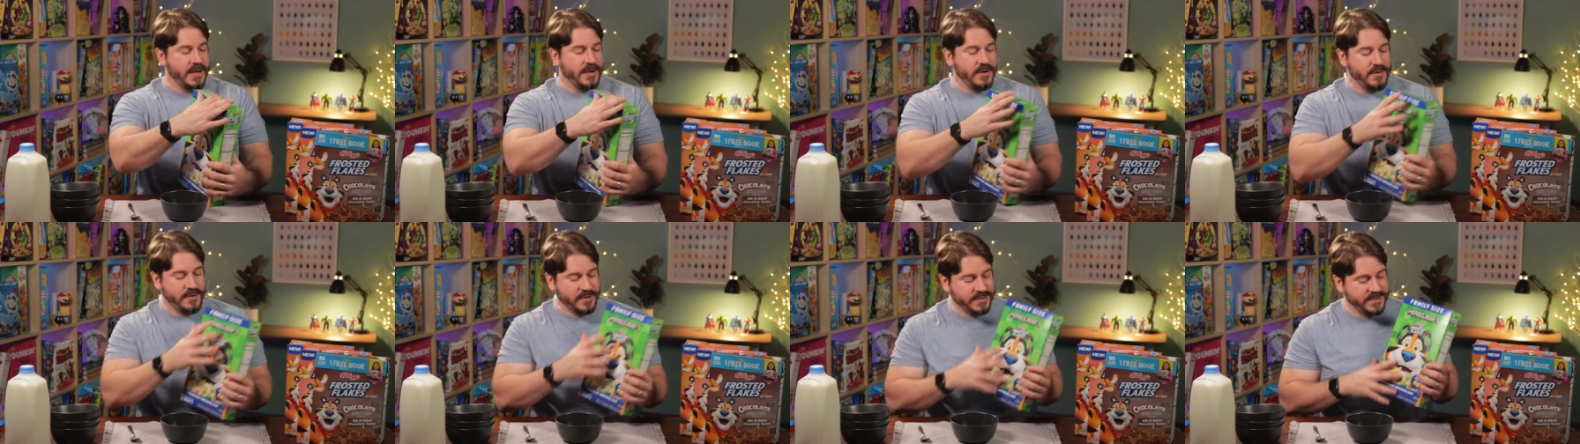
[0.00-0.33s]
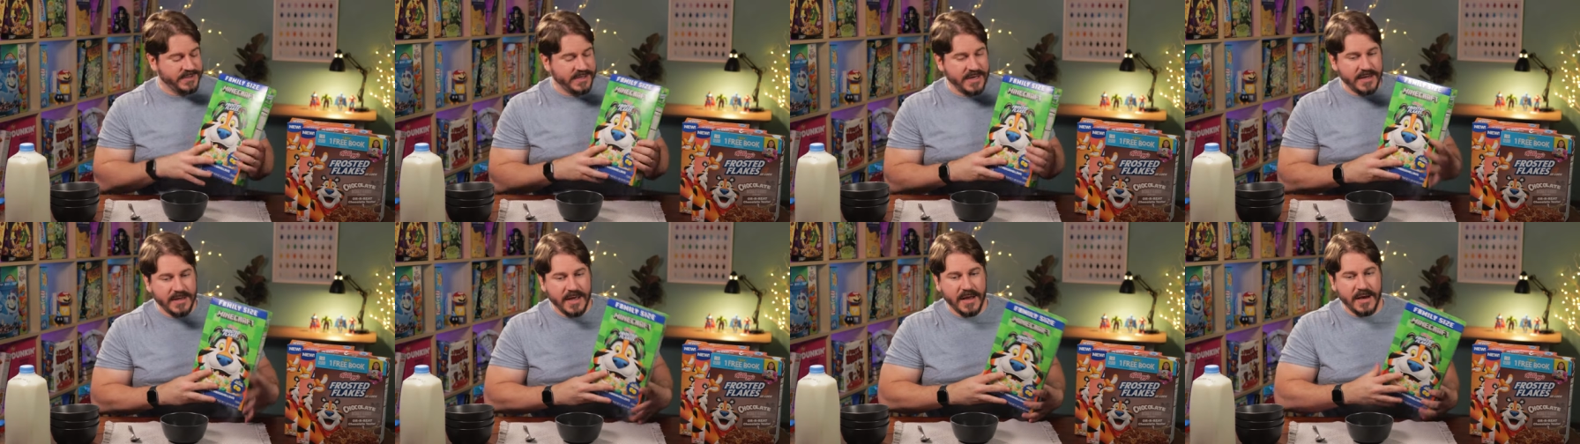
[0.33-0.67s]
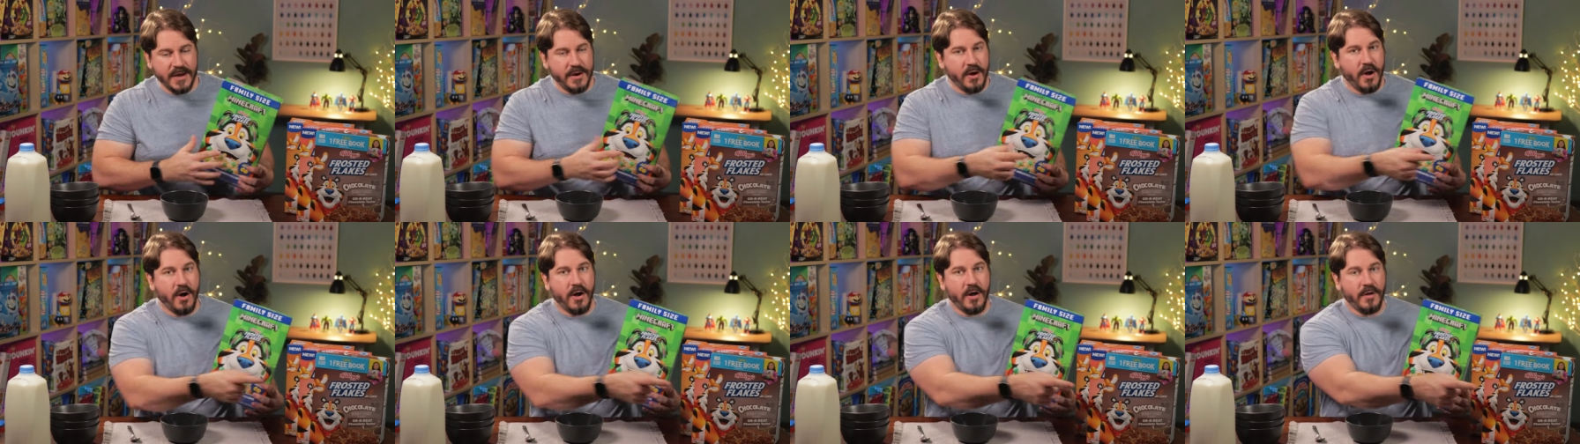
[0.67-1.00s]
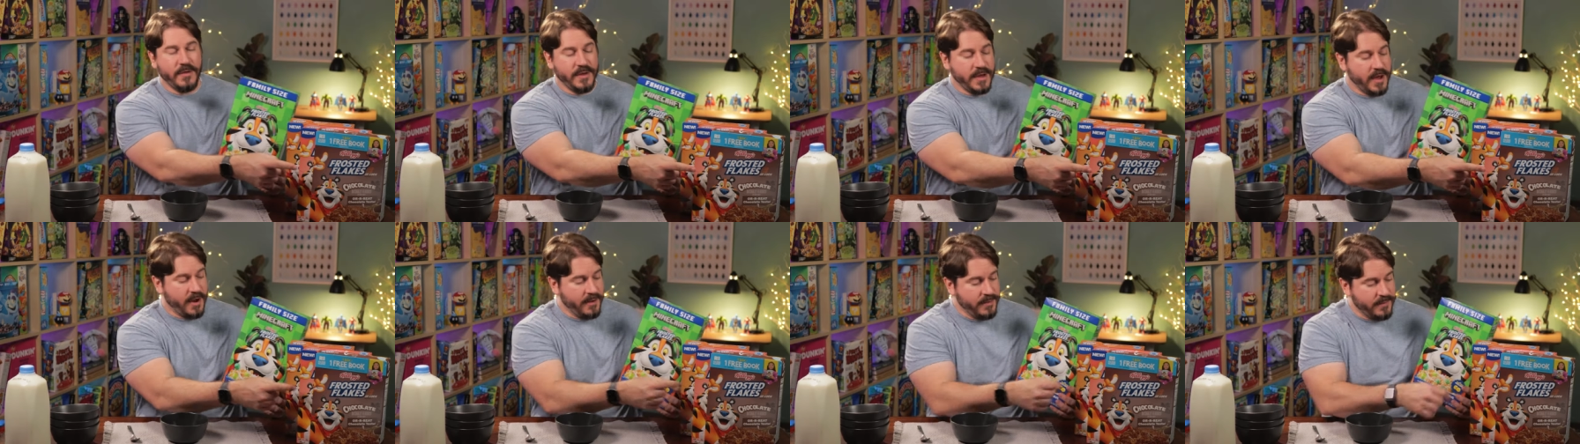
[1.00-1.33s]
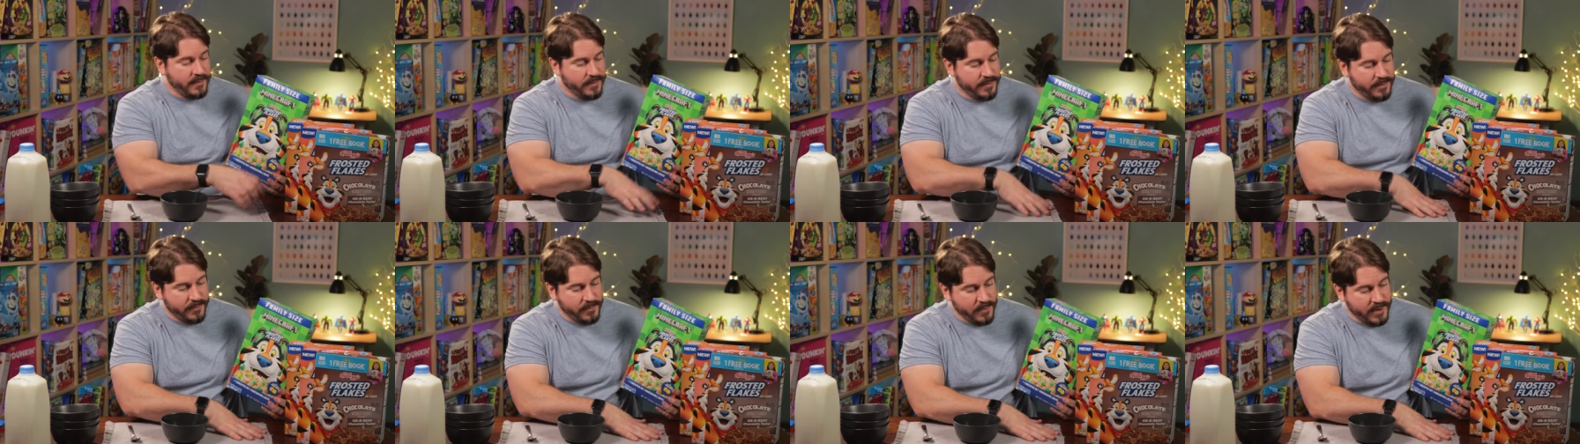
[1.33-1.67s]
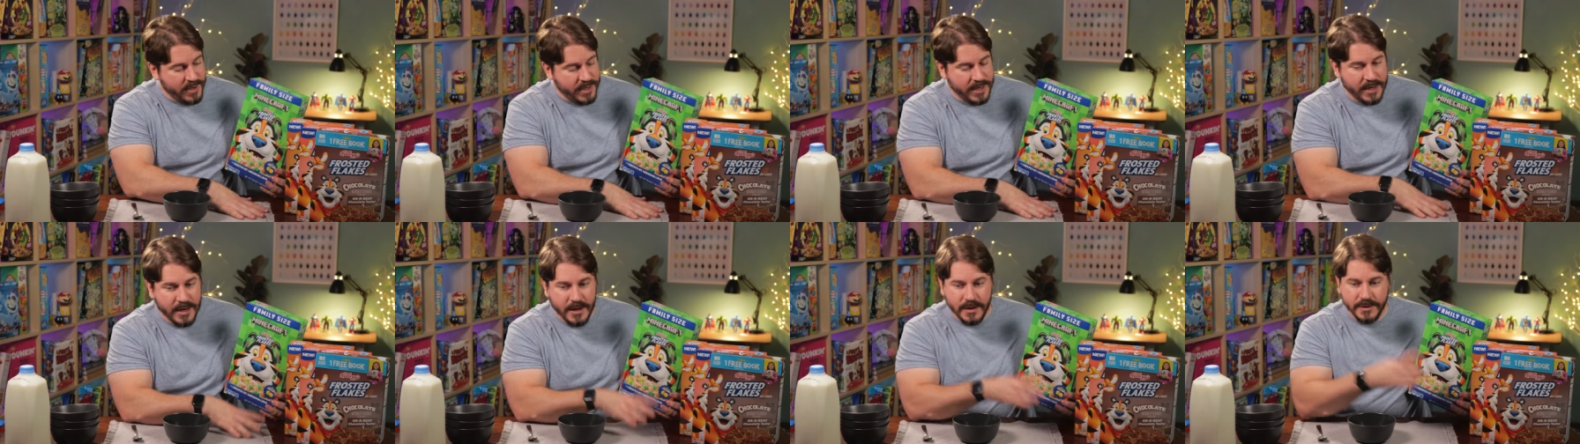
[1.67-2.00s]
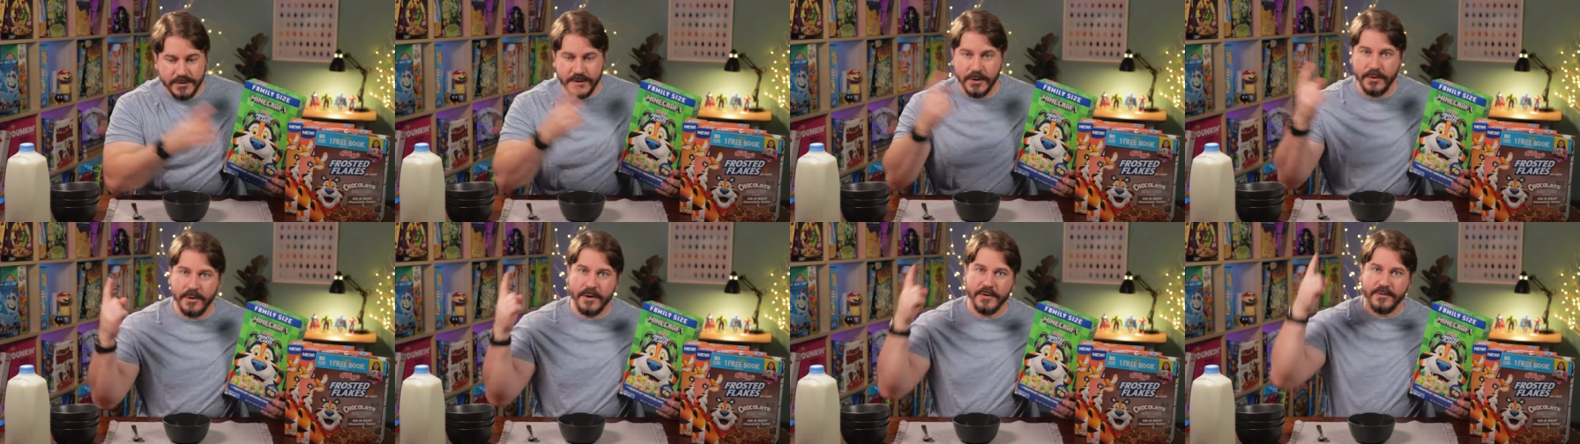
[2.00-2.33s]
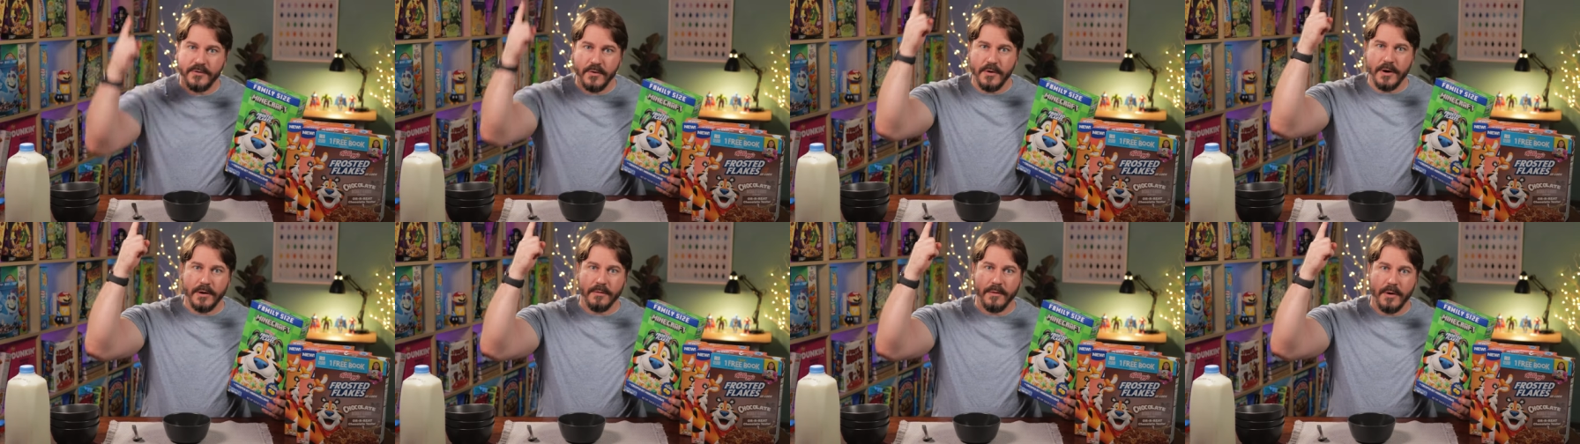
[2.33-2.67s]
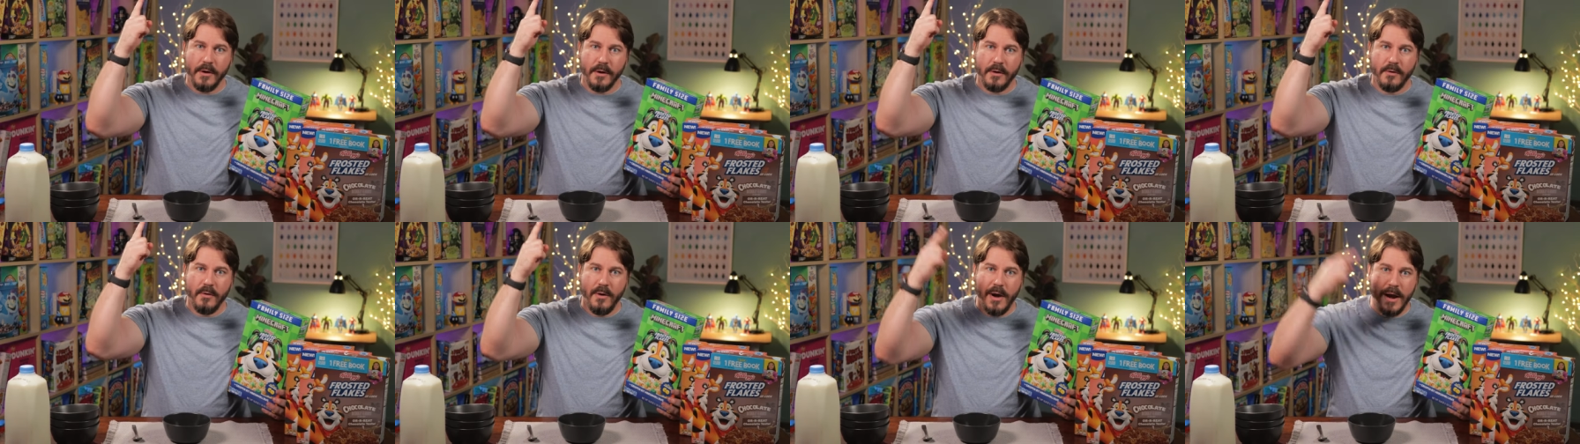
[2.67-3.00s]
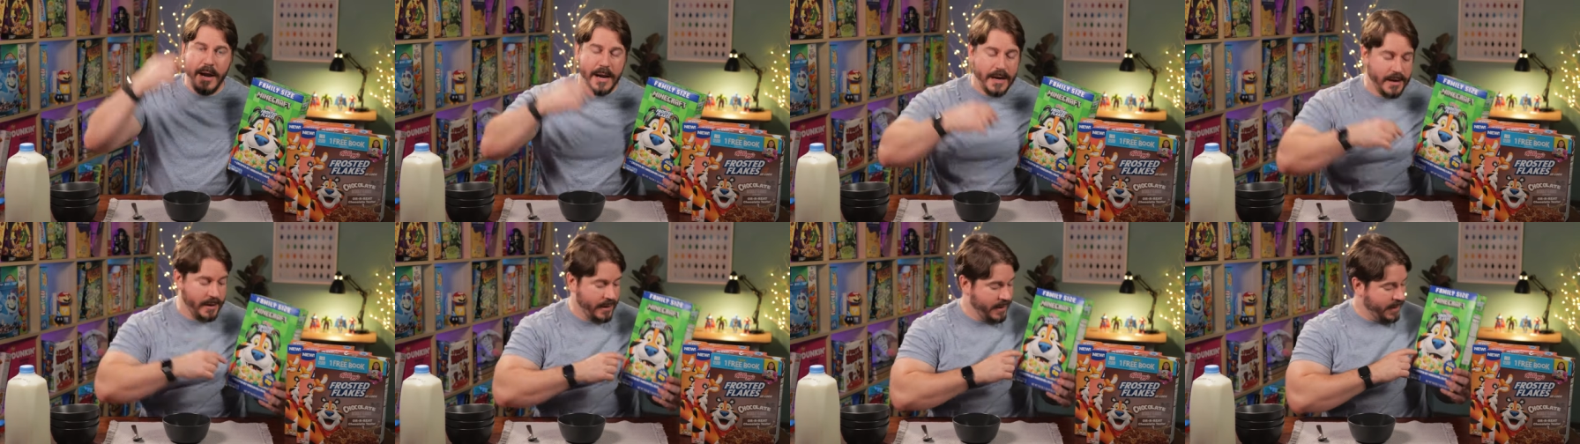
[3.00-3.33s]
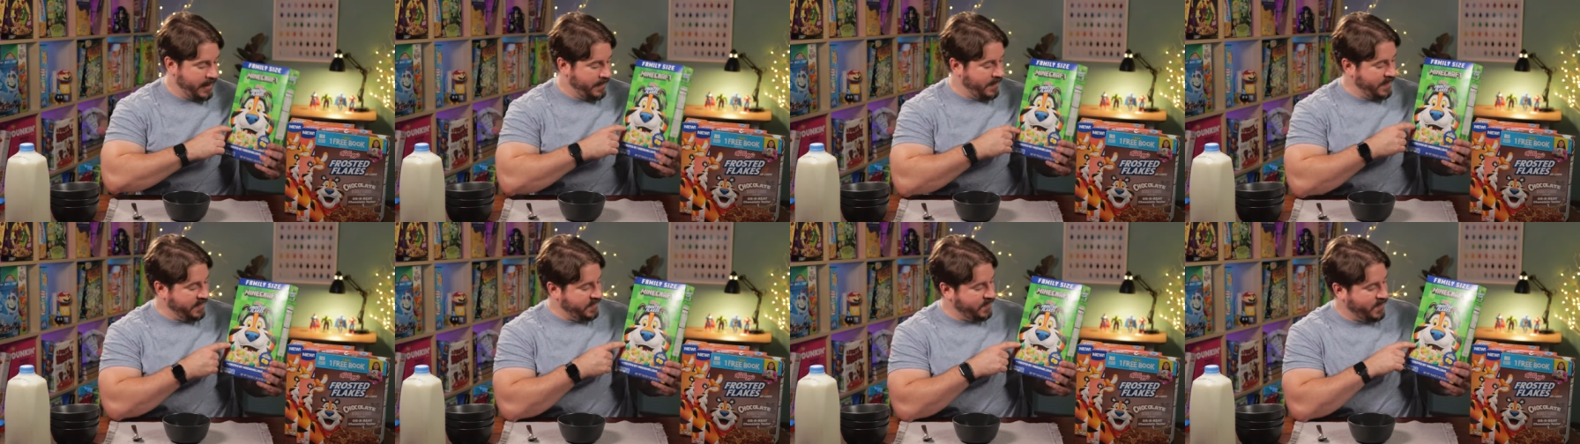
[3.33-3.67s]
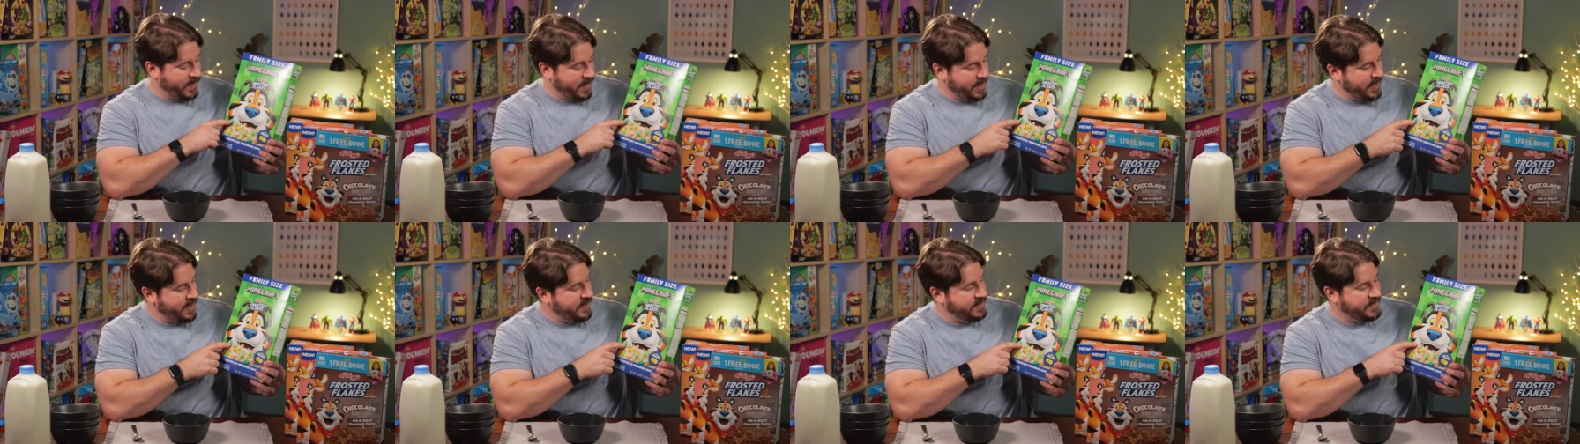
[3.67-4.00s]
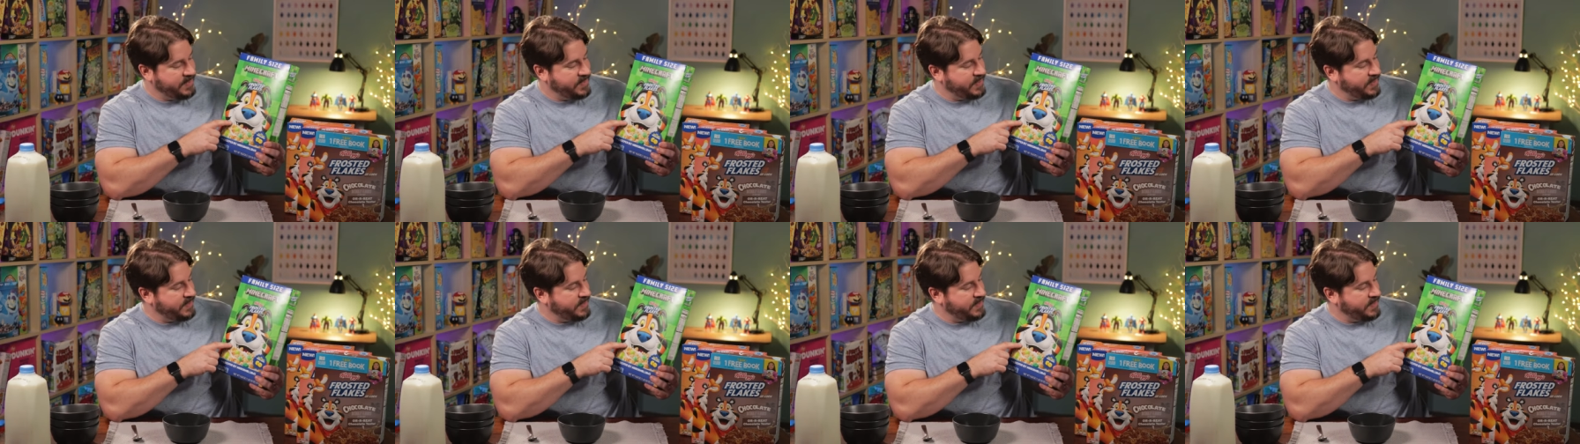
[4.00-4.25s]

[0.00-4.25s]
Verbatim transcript: You can see that in all the other three, Tony is going, they're great. In this one, he's